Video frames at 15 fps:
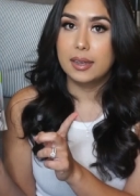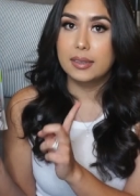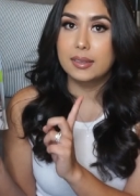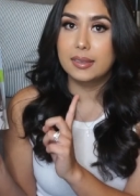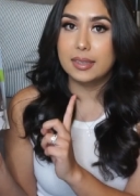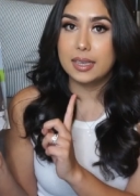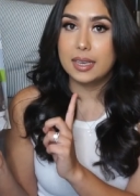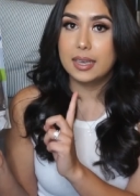and
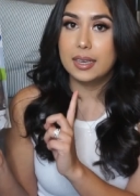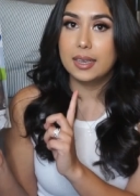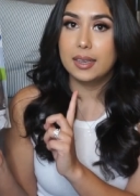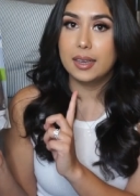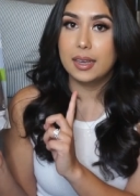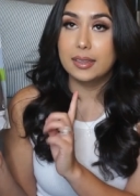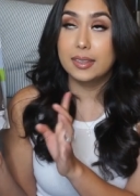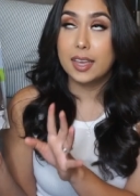
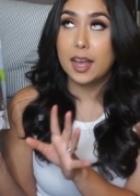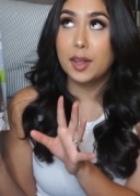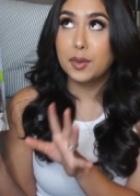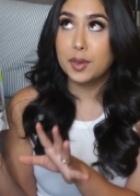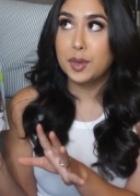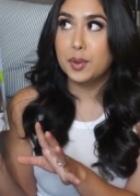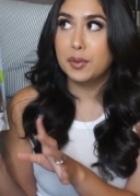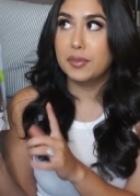see and tell
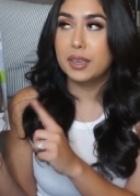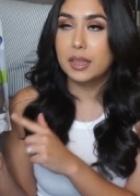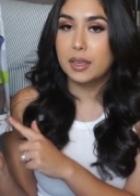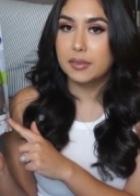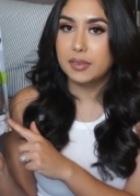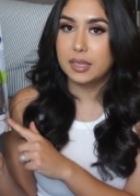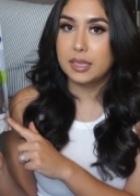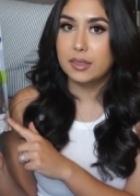you if he
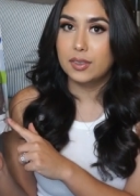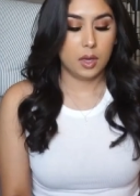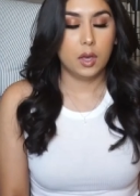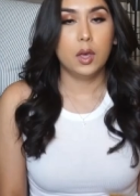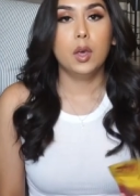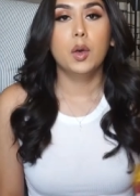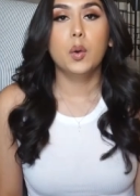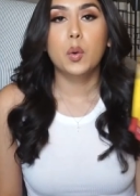loves these.
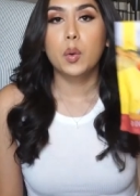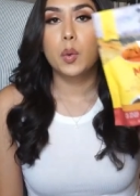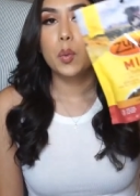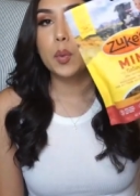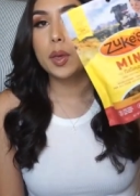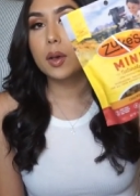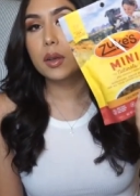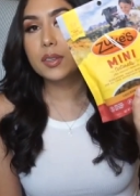
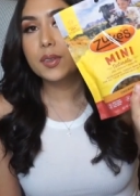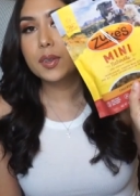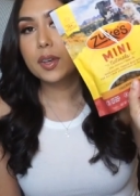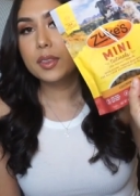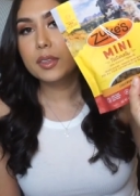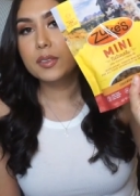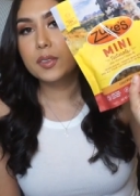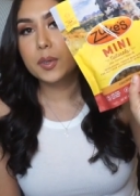We also
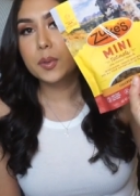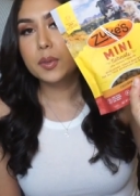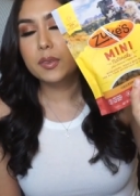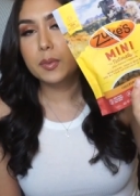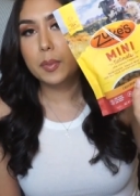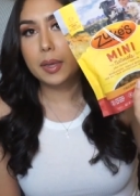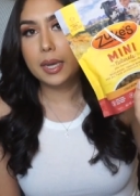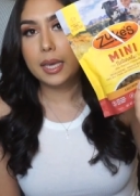got the
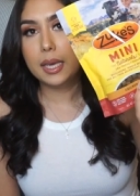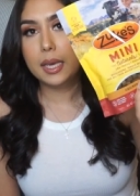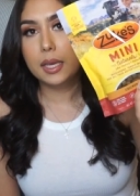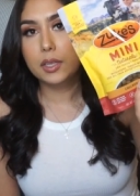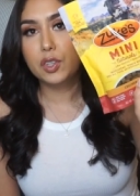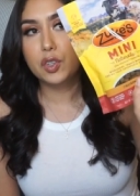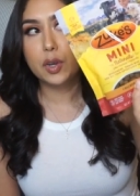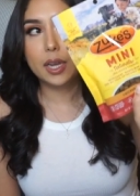Zuke's
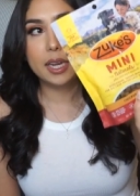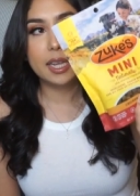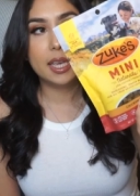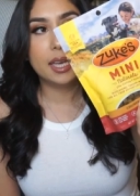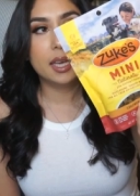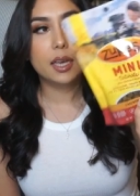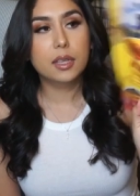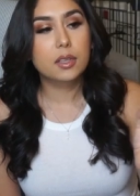mini
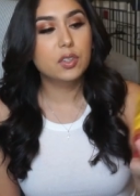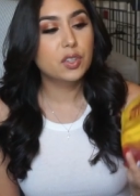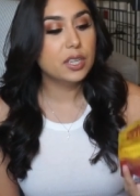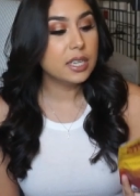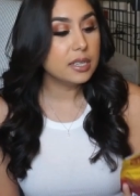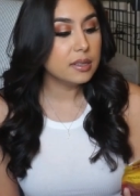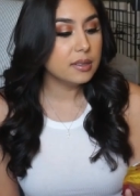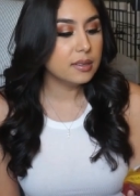training
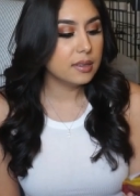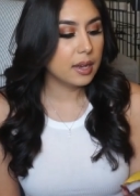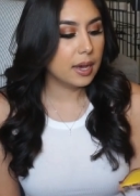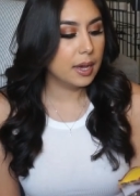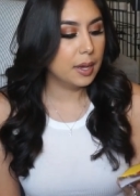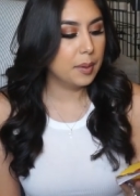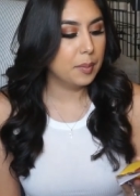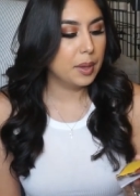treats.
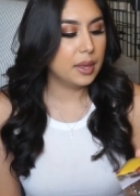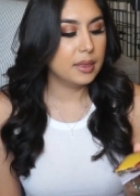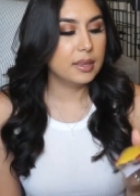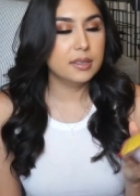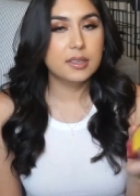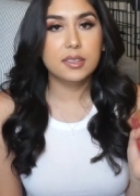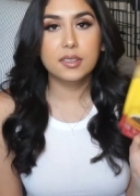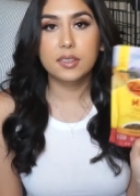Um,
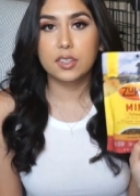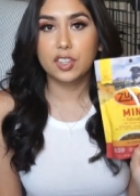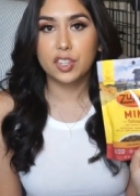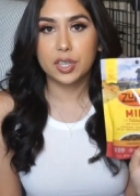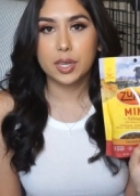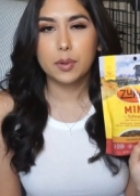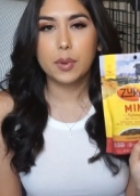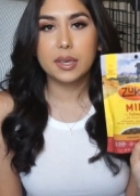this is the
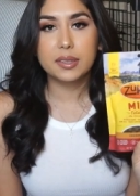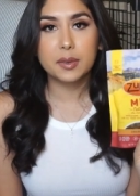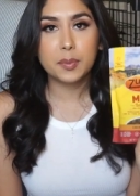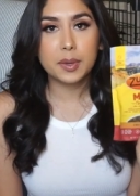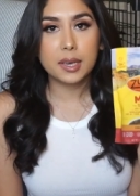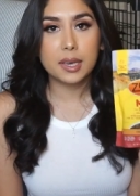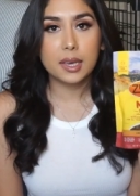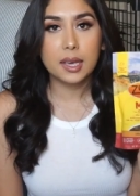chicken
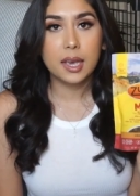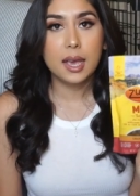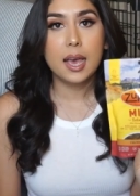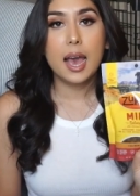recipe.